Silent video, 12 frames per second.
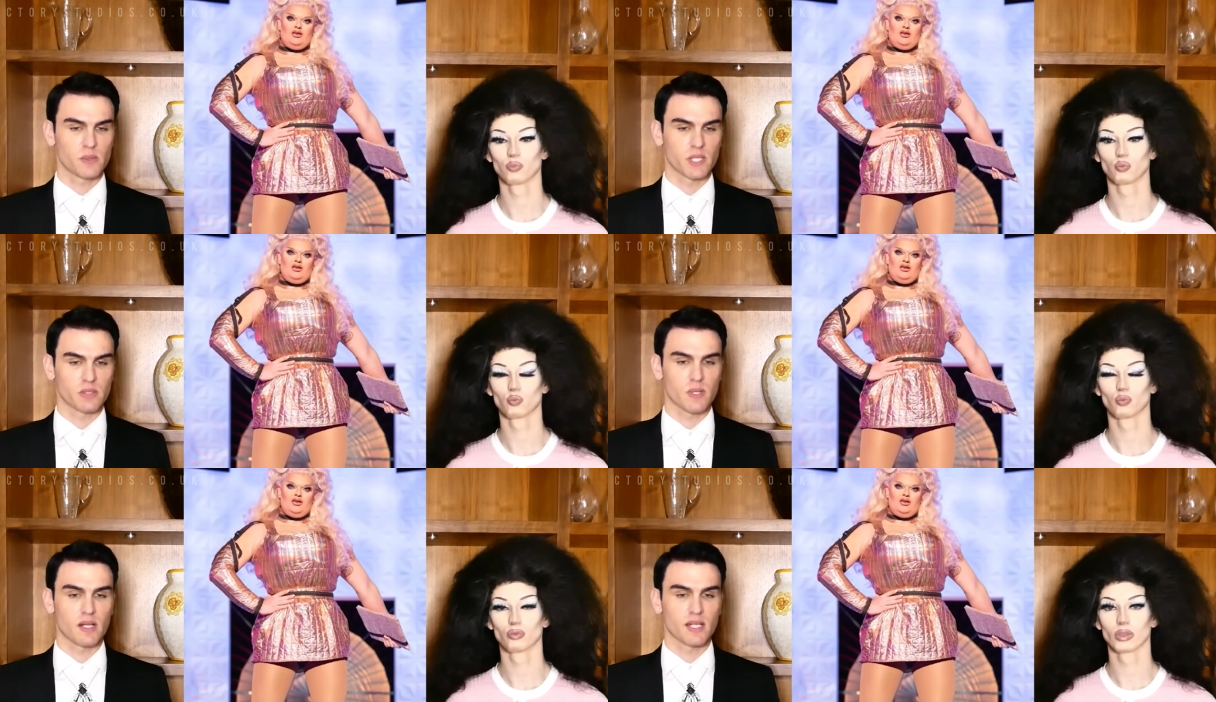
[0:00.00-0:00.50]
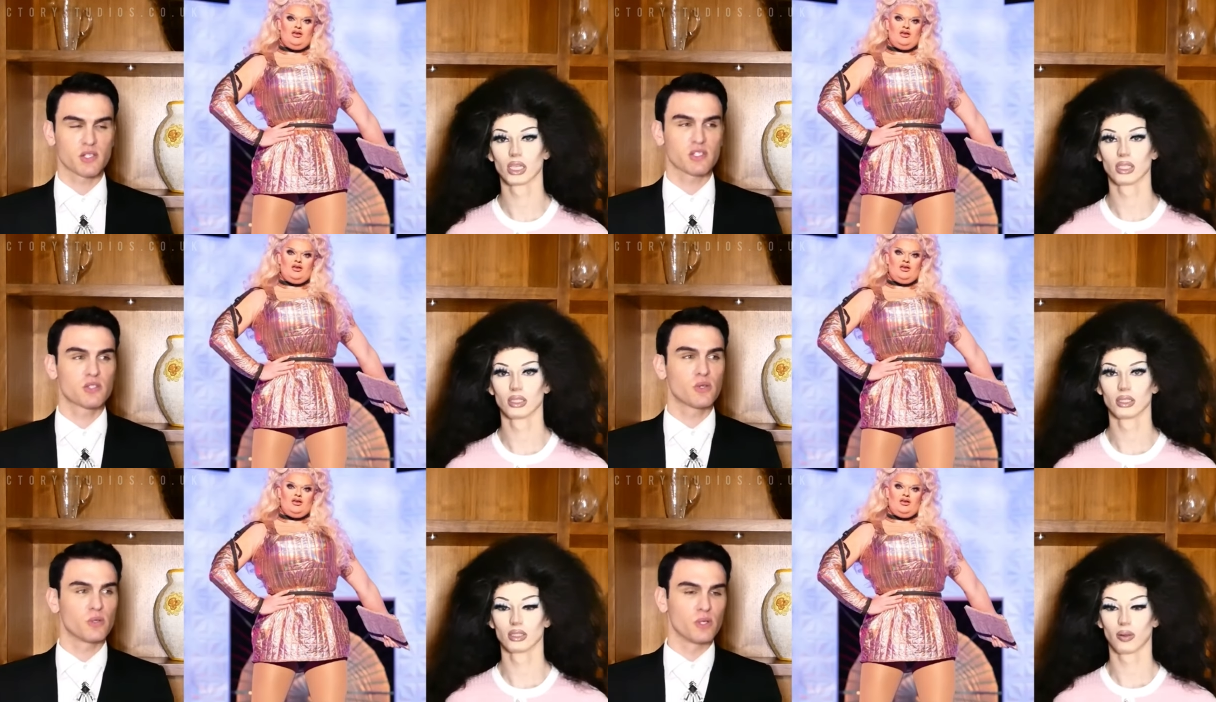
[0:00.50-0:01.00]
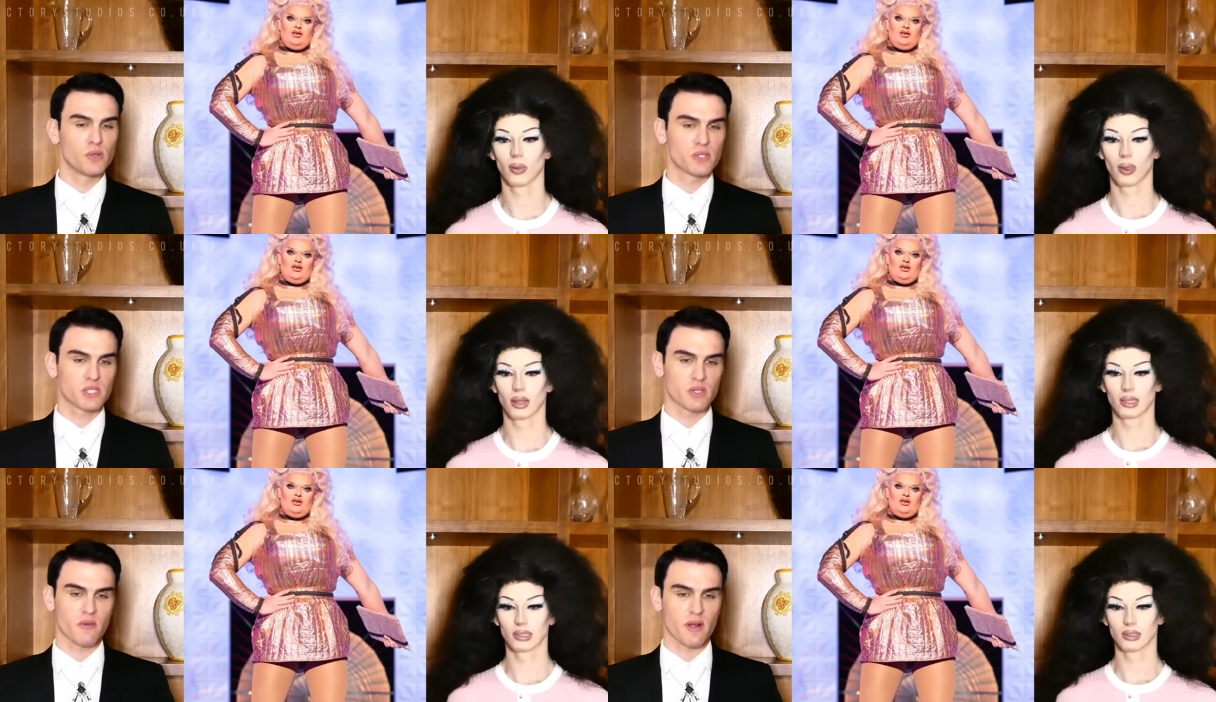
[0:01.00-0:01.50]
Speaker 1: week as well. It's just too
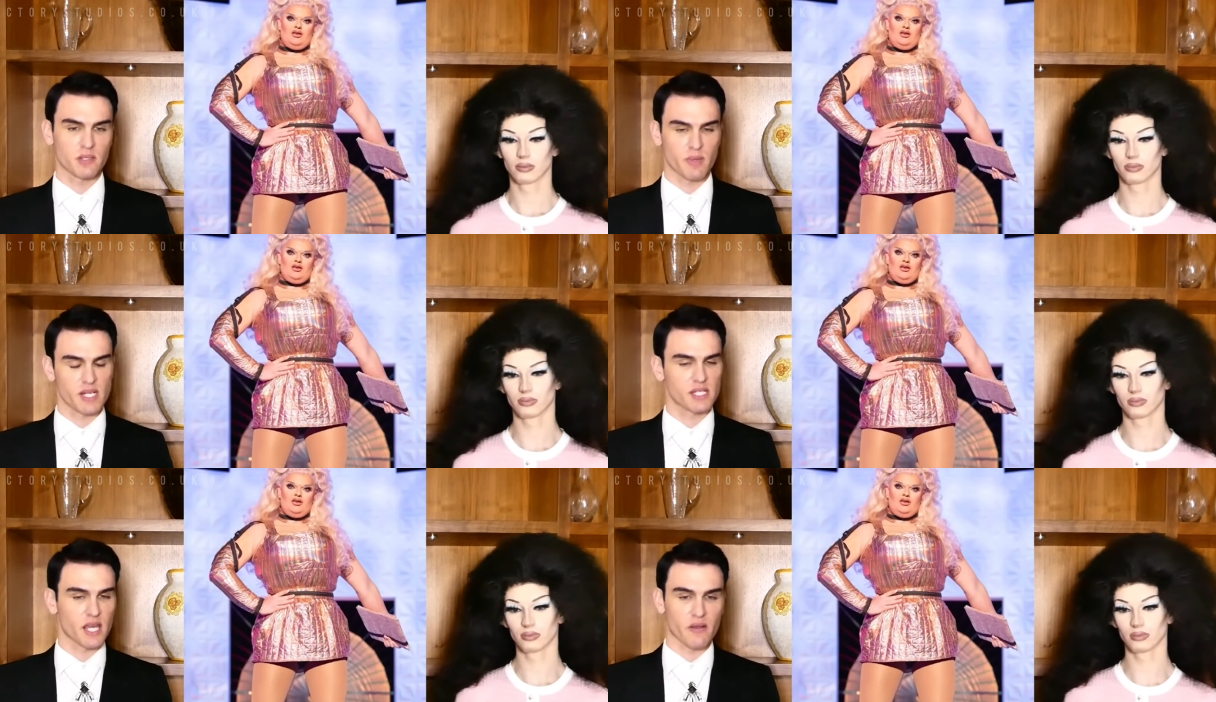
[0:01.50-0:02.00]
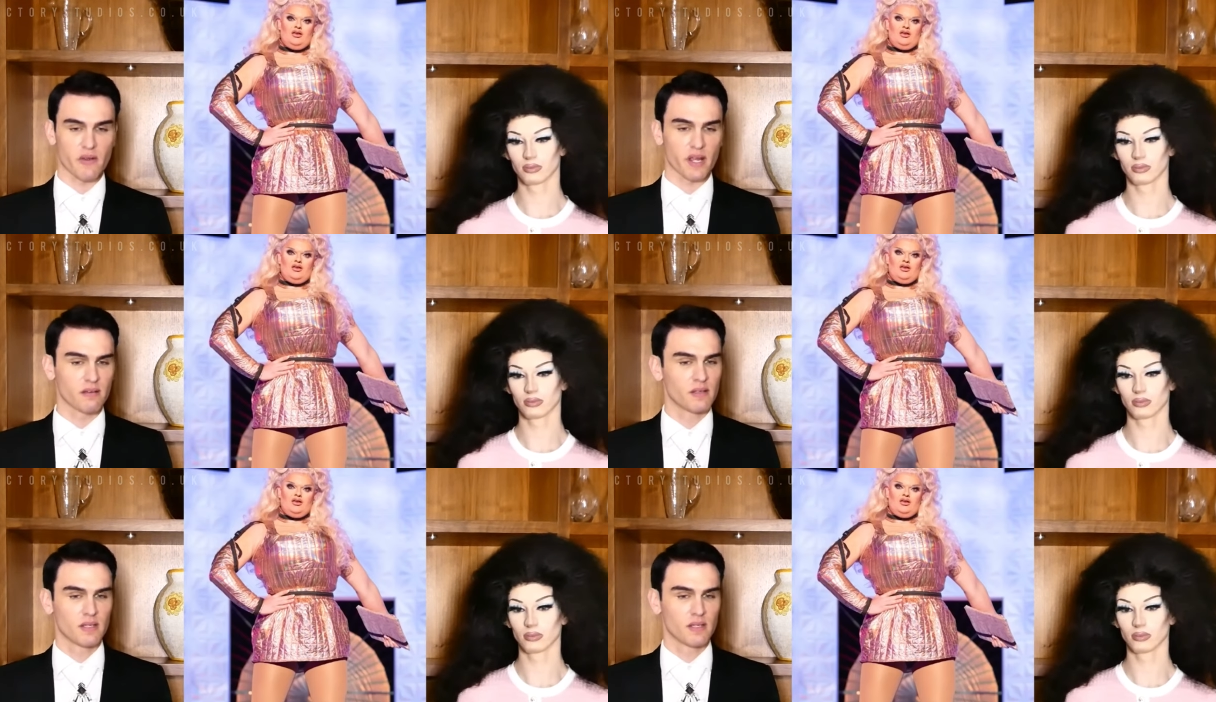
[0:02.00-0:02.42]
loose around the breast area.